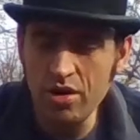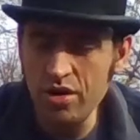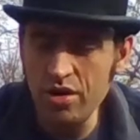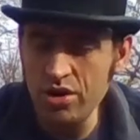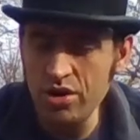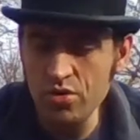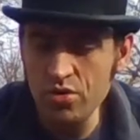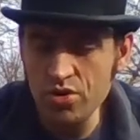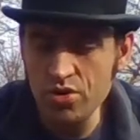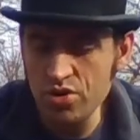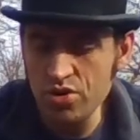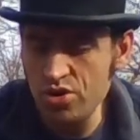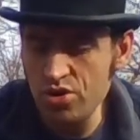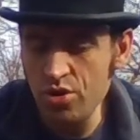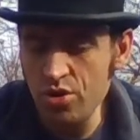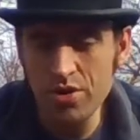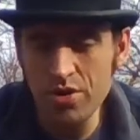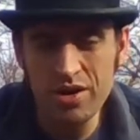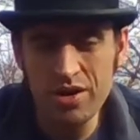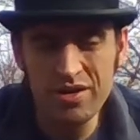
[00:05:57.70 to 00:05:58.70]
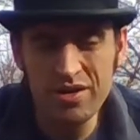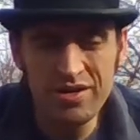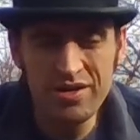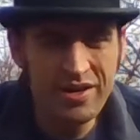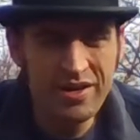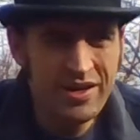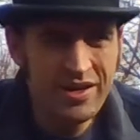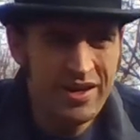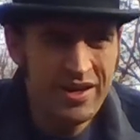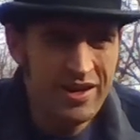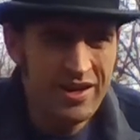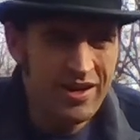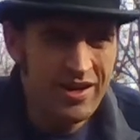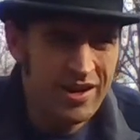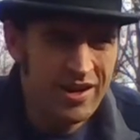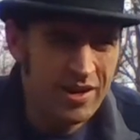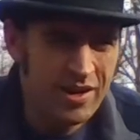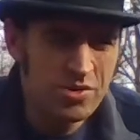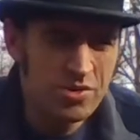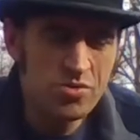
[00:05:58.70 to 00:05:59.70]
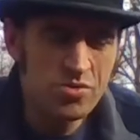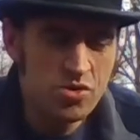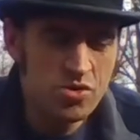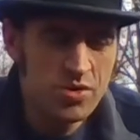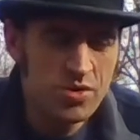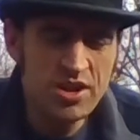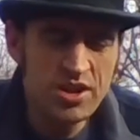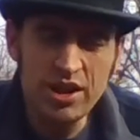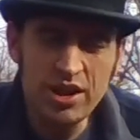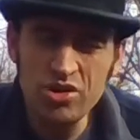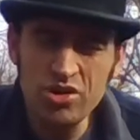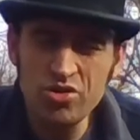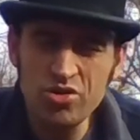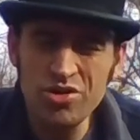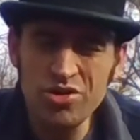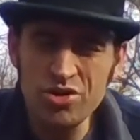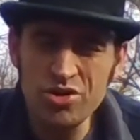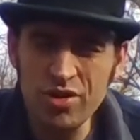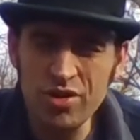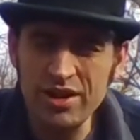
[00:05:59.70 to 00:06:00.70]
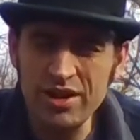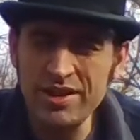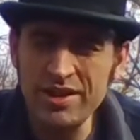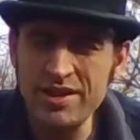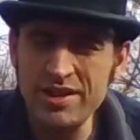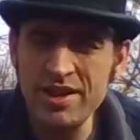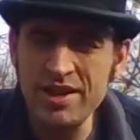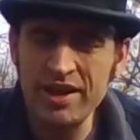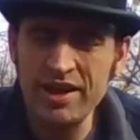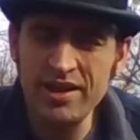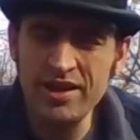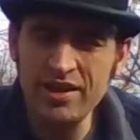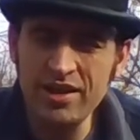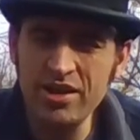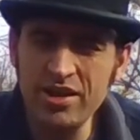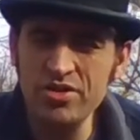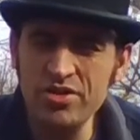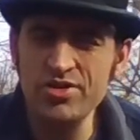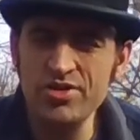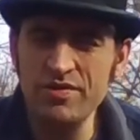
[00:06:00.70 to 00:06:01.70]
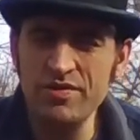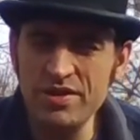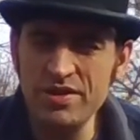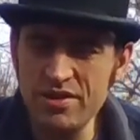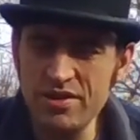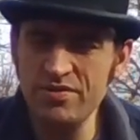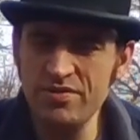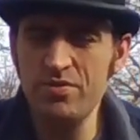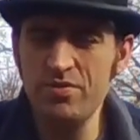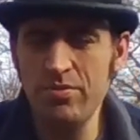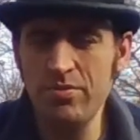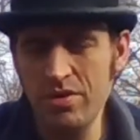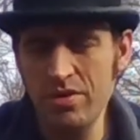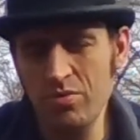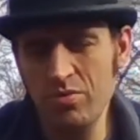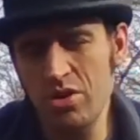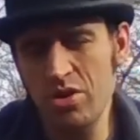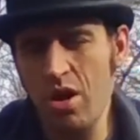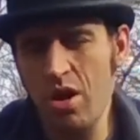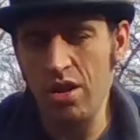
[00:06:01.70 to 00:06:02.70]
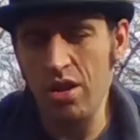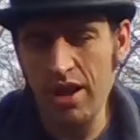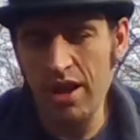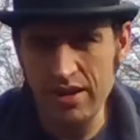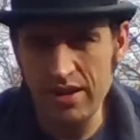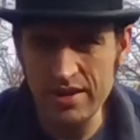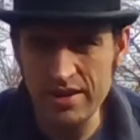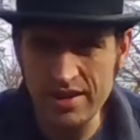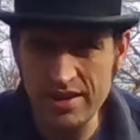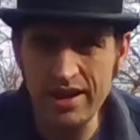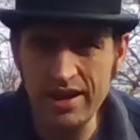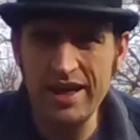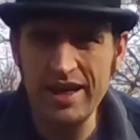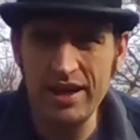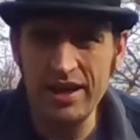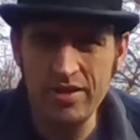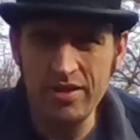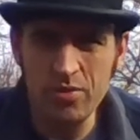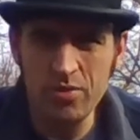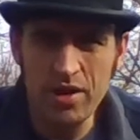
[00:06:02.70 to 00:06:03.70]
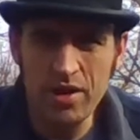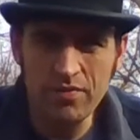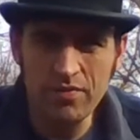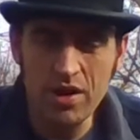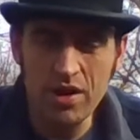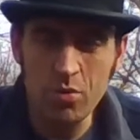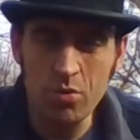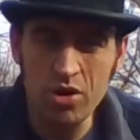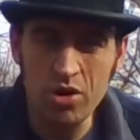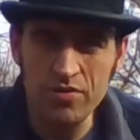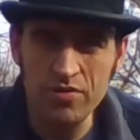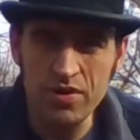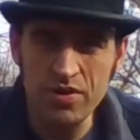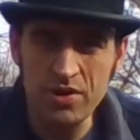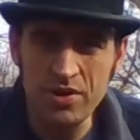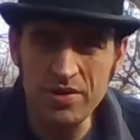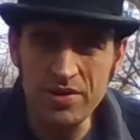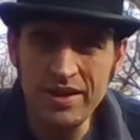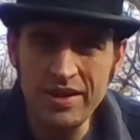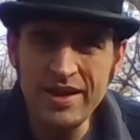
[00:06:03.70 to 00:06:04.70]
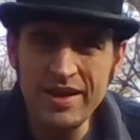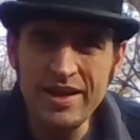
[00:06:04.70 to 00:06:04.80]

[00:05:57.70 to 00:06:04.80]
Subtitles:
users who are, should we say, strictly technically conservative will like this getting in the way of their workflow.